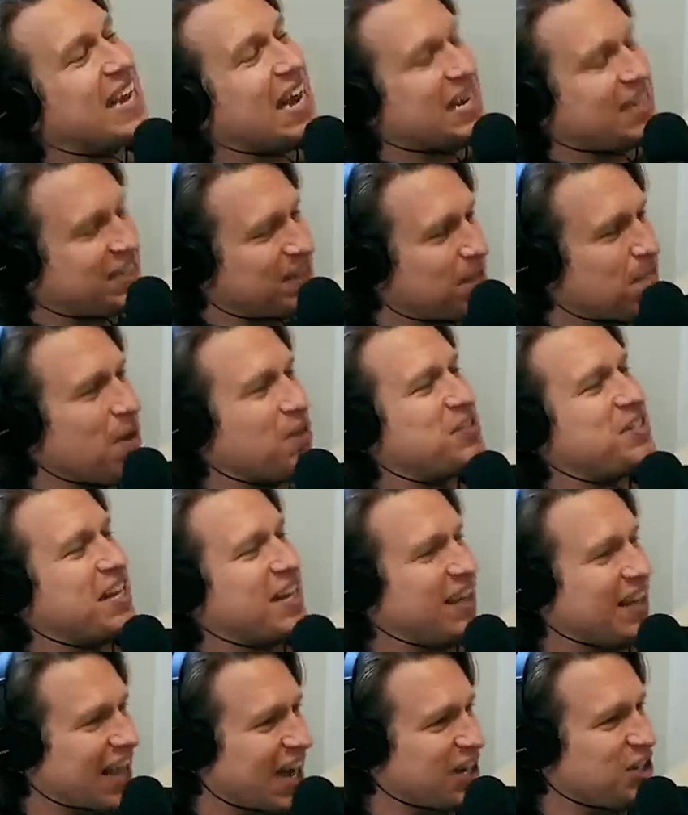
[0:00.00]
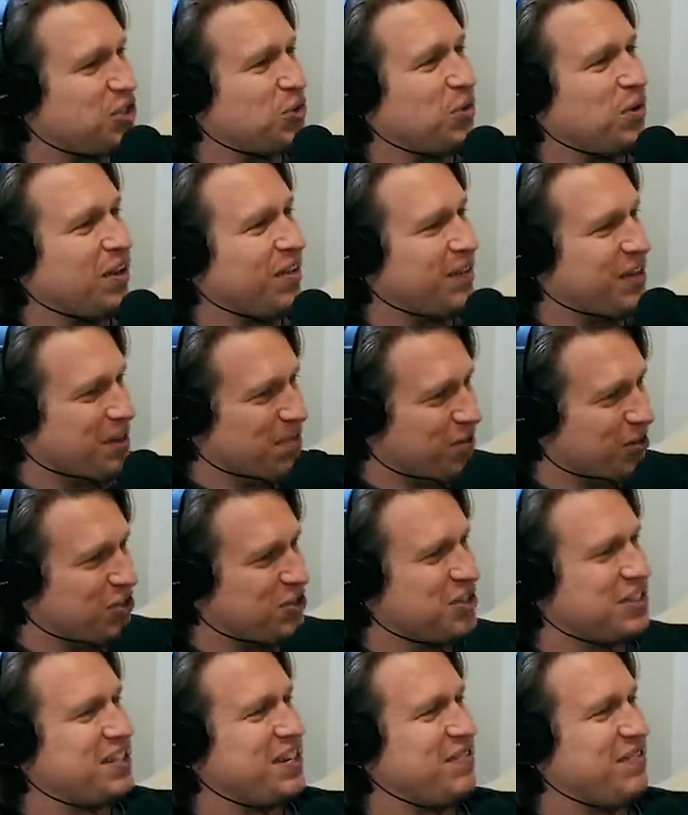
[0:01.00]
It's the most intellectual of the
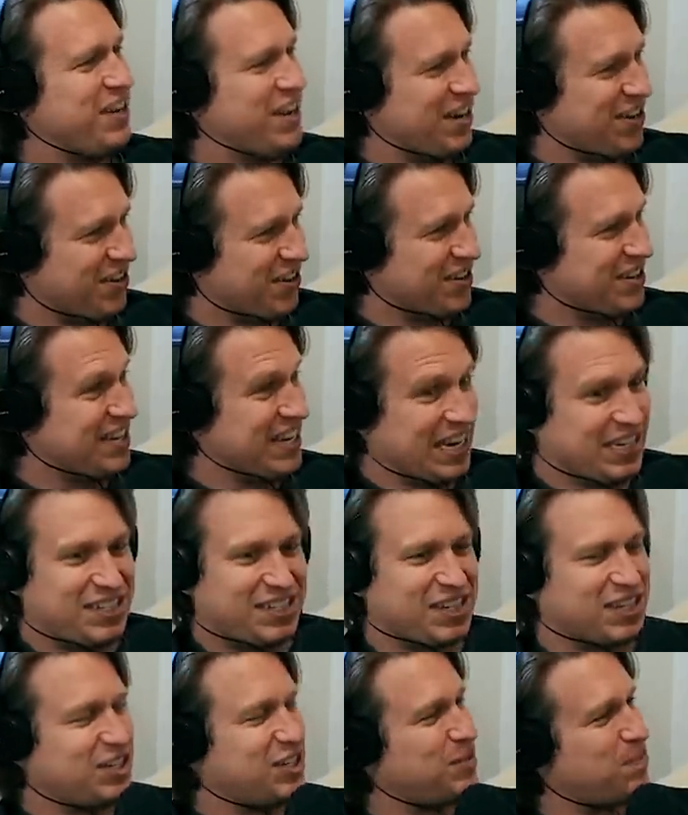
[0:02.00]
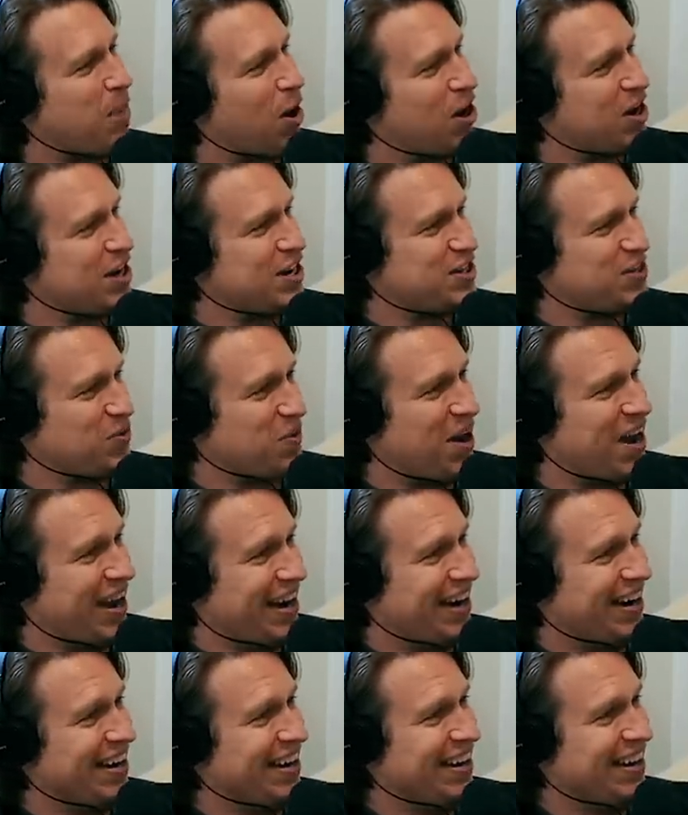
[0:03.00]
emergency vehicles. It's the smartest
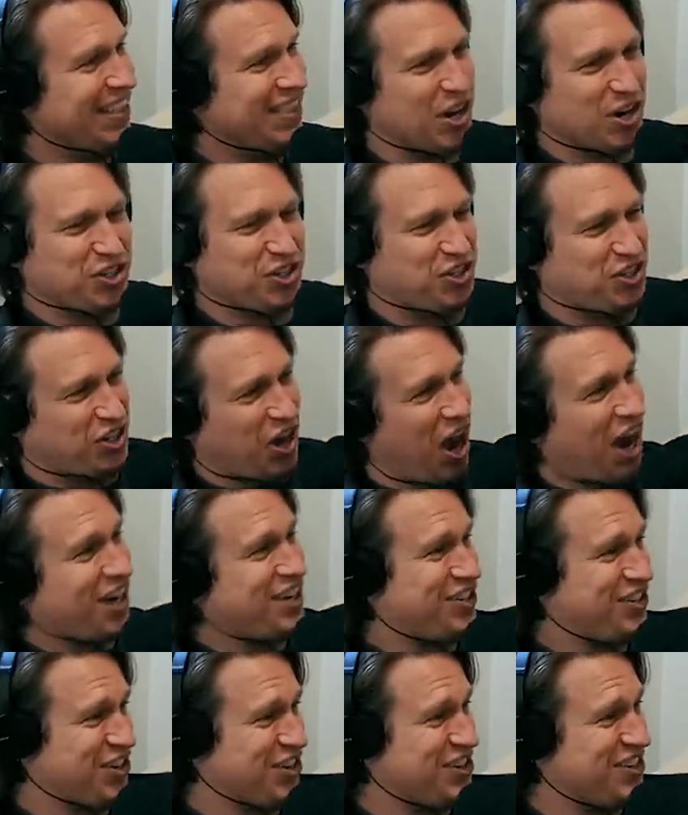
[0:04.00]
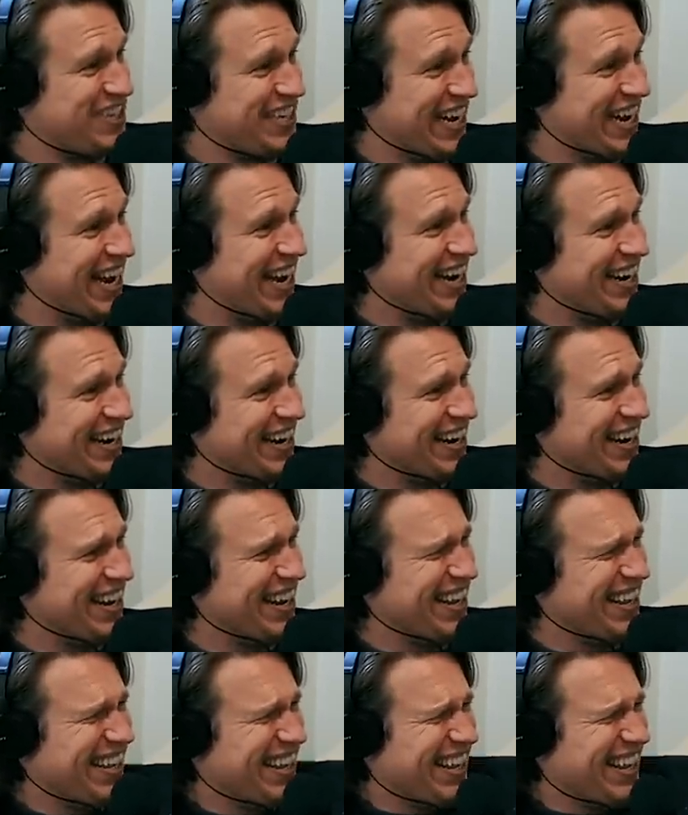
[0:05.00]
one. There's doctors in it.
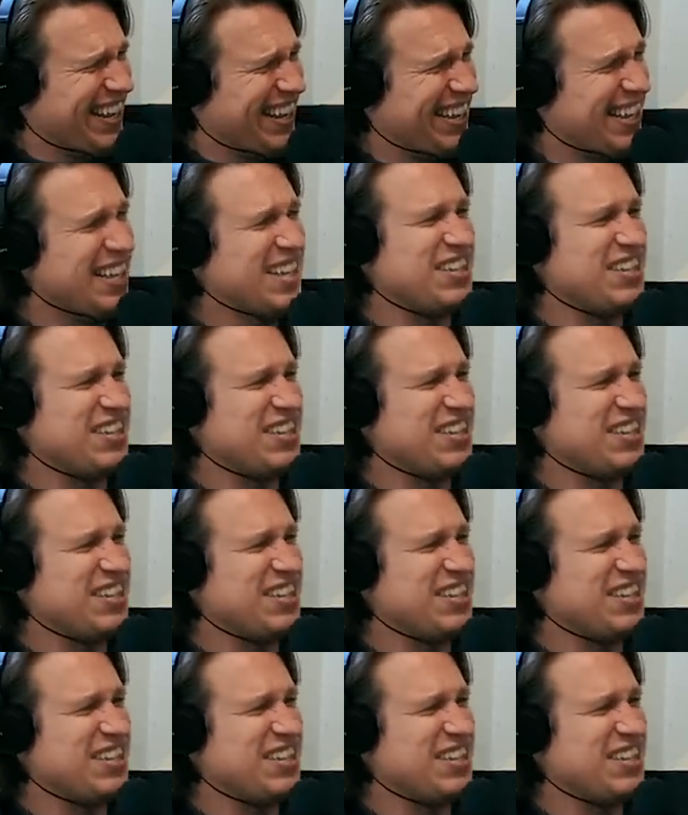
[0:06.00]
That's true.